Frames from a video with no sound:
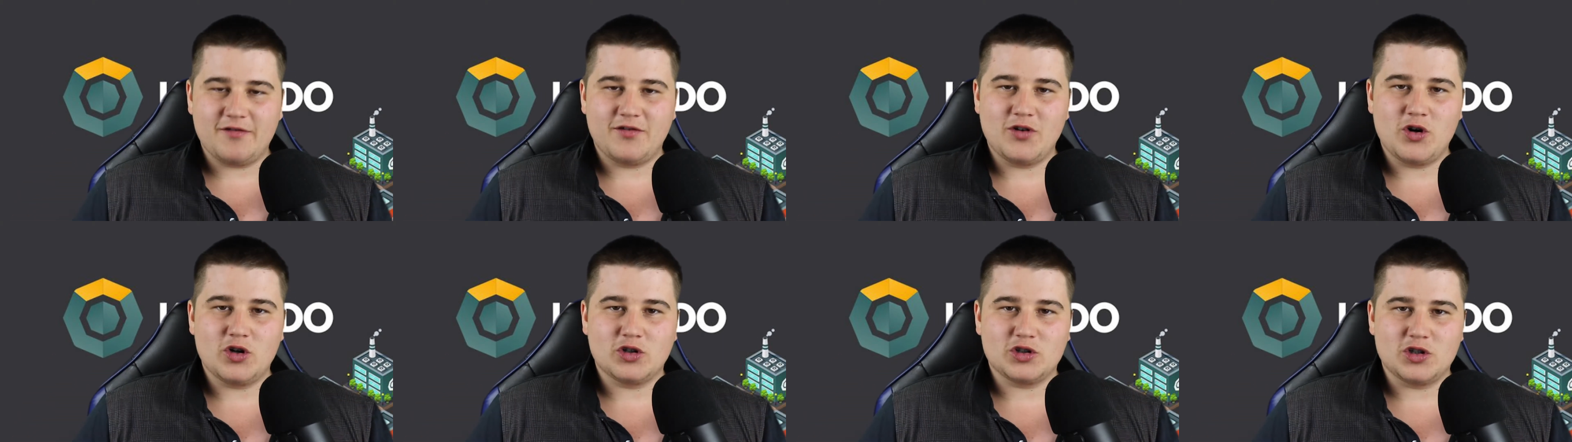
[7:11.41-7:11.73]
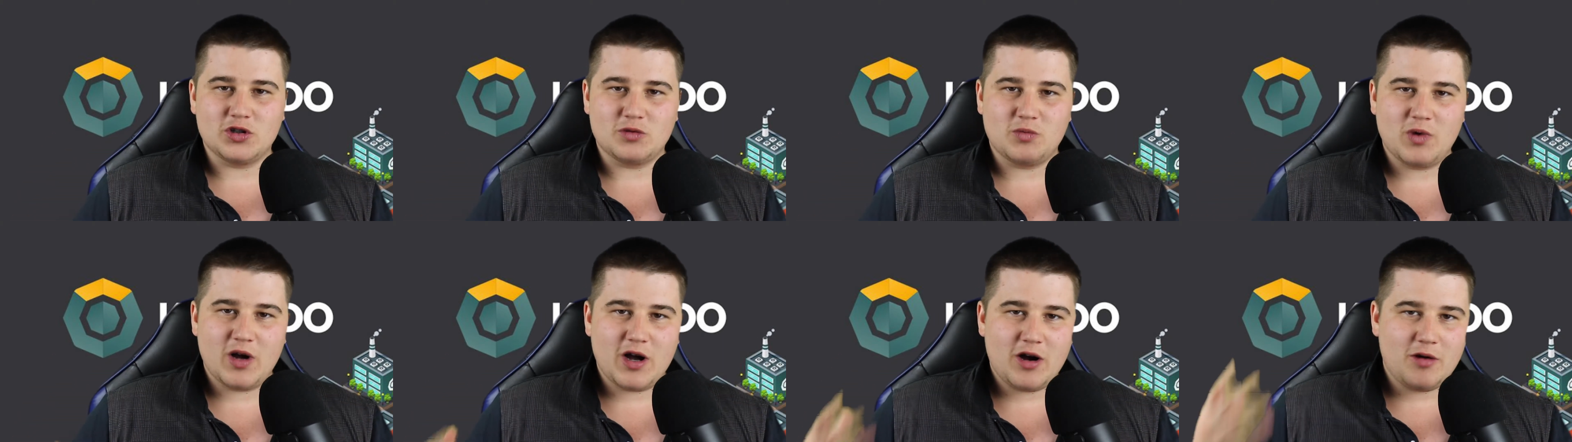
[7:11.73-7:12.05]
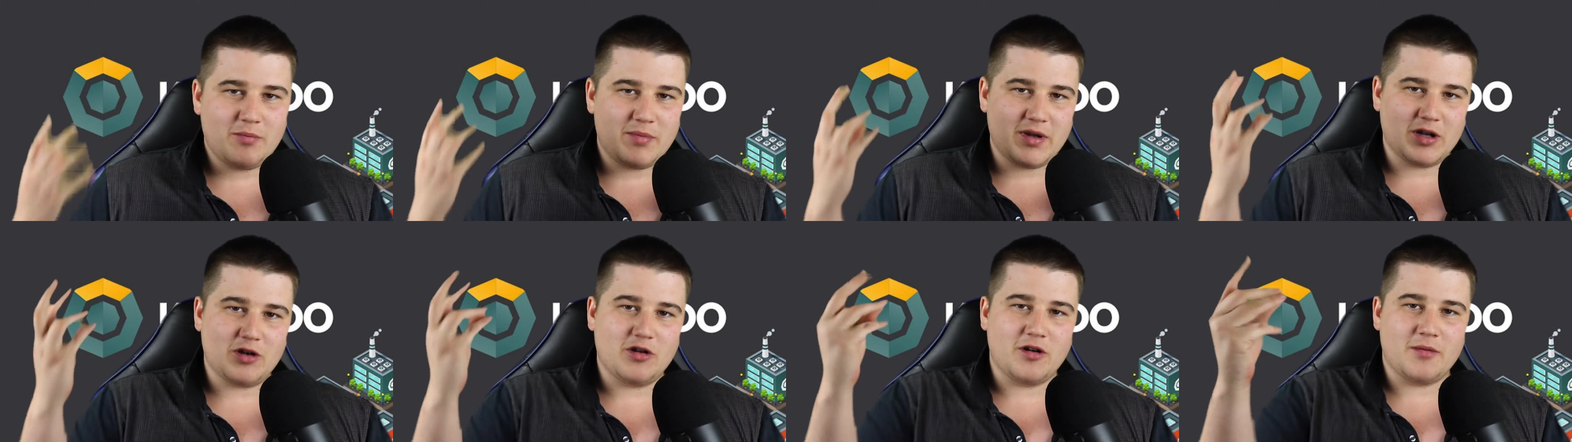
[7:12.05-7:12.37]
Fox as
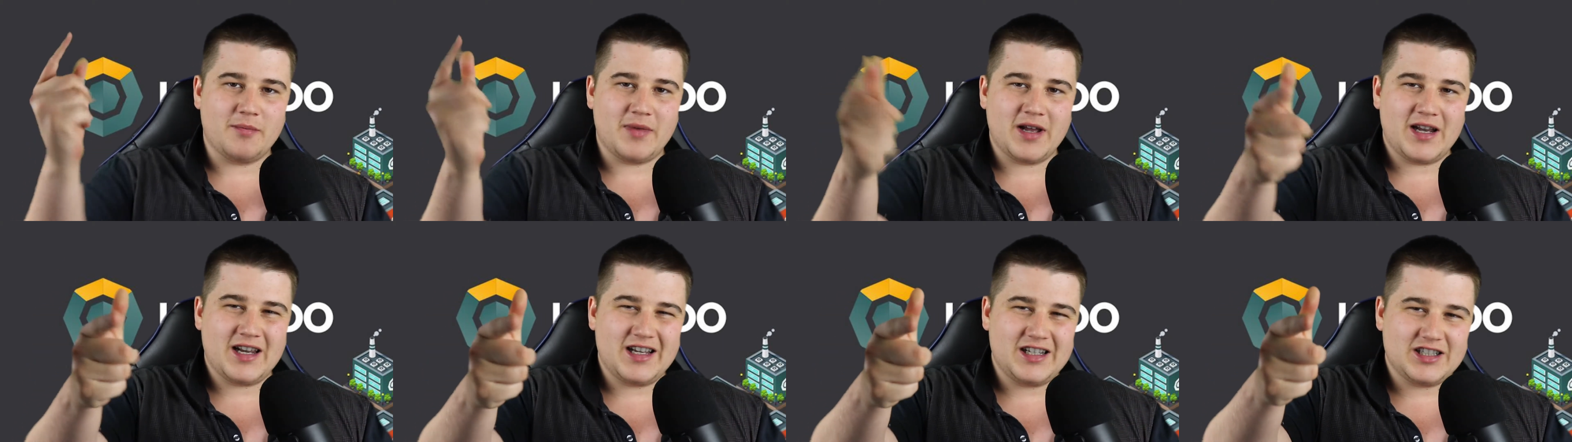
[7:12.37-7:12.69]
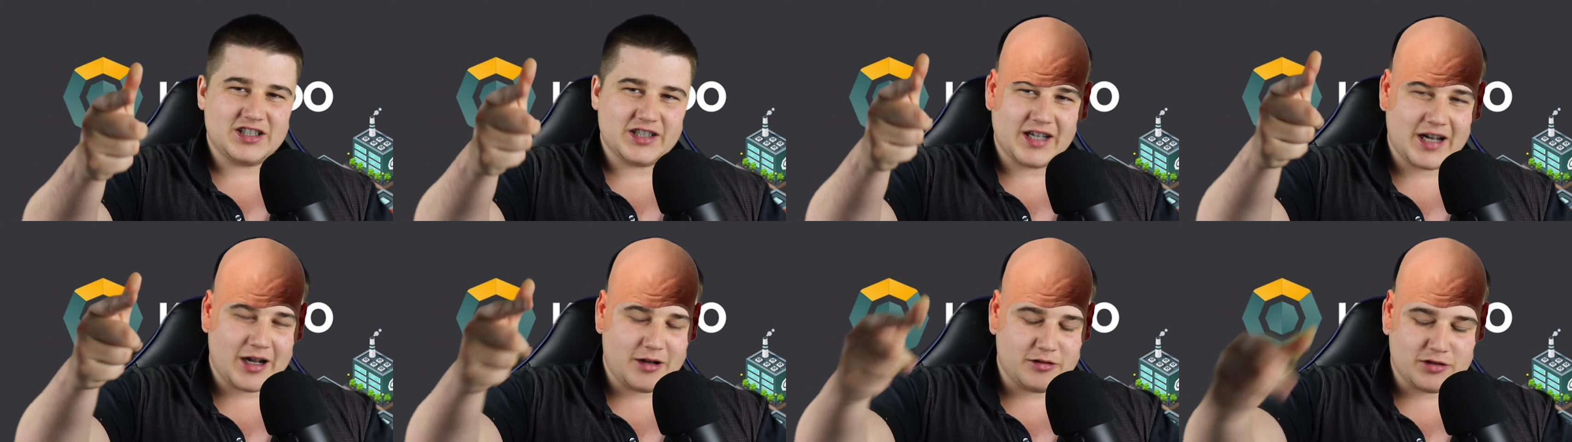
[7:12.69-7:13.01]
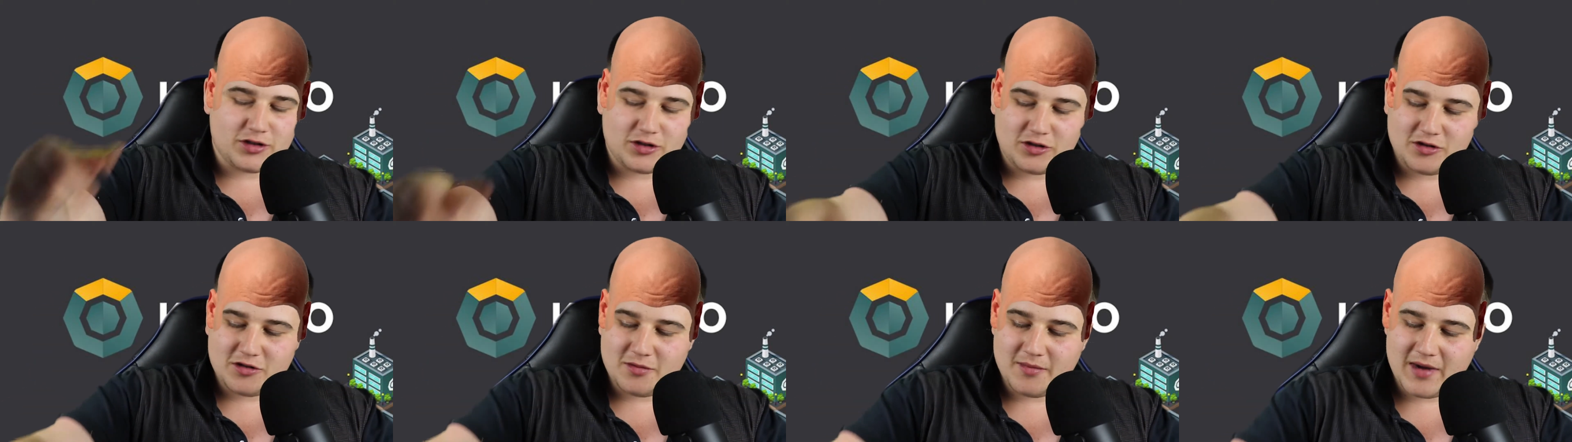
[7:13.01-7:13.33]
well. Bitcoin Benny, shout
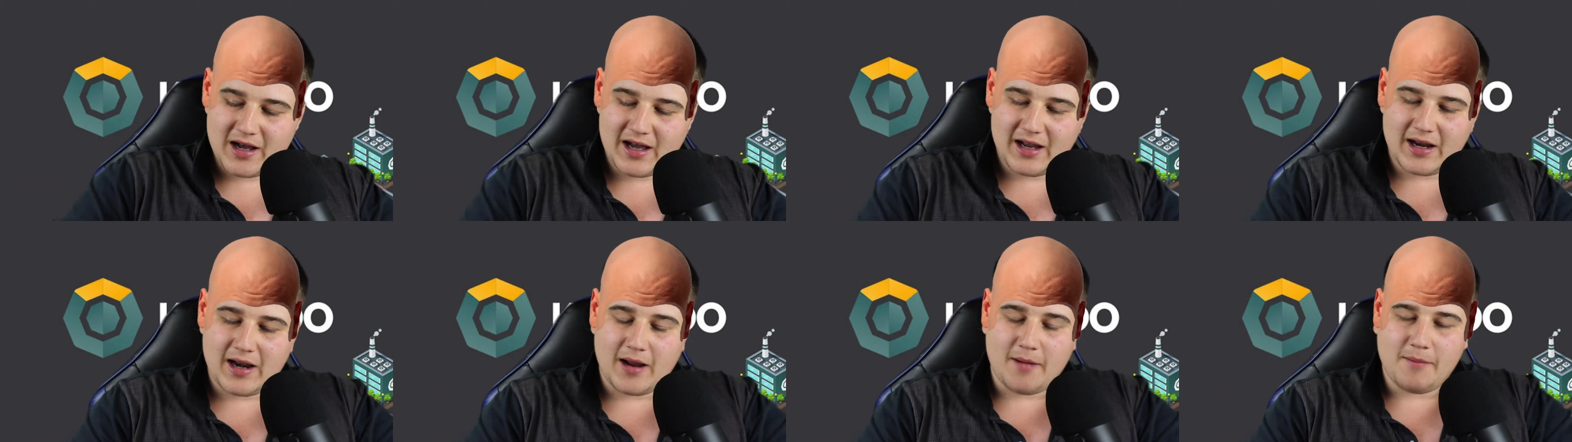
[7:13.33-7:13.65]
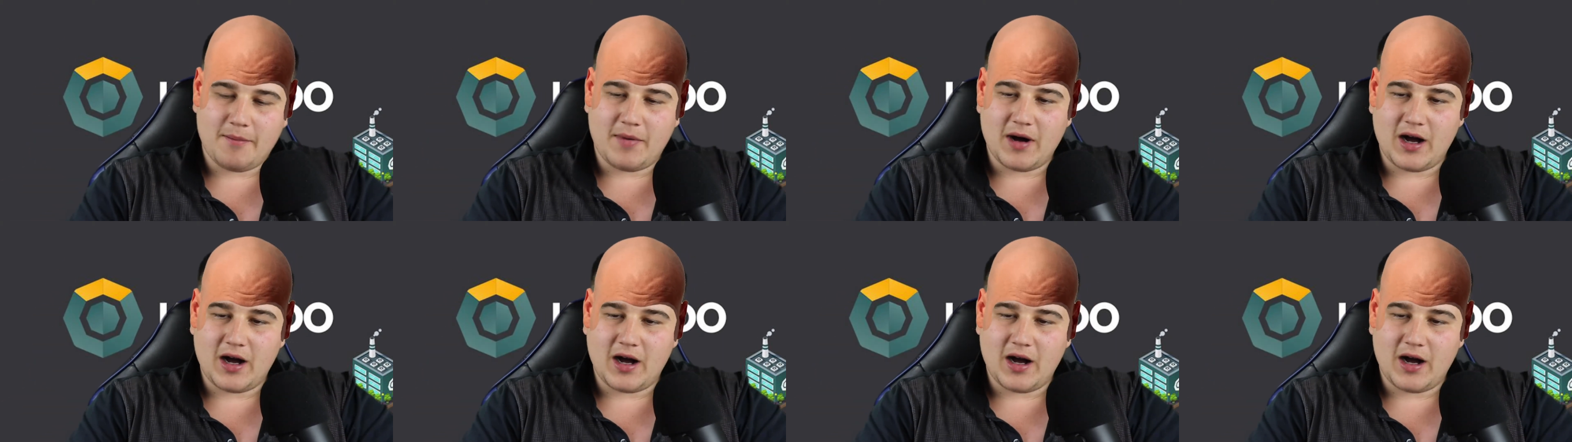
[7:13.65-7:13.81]
out to you, man.